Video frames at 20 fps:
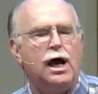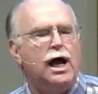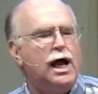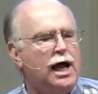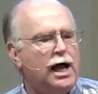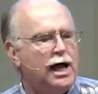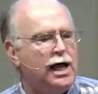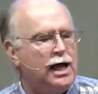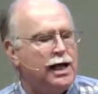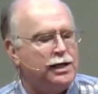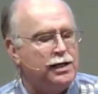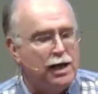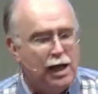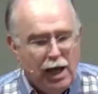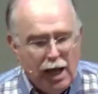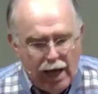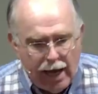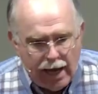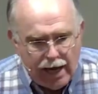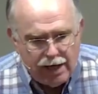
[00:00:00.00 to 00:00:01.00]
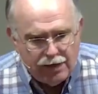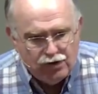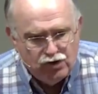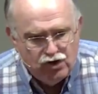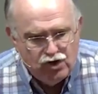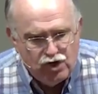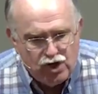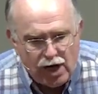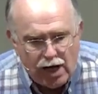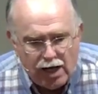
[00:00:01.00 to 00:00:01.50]
God
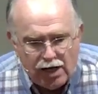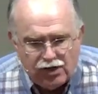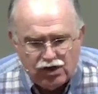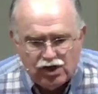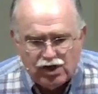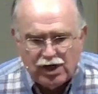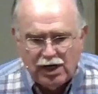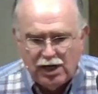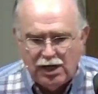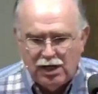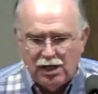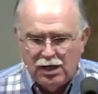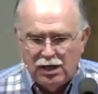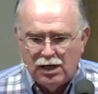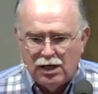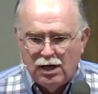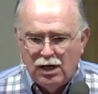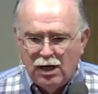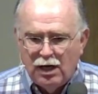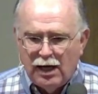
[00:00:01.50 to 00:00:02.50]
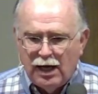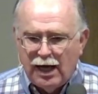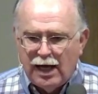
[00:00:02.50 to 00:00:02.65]
and judging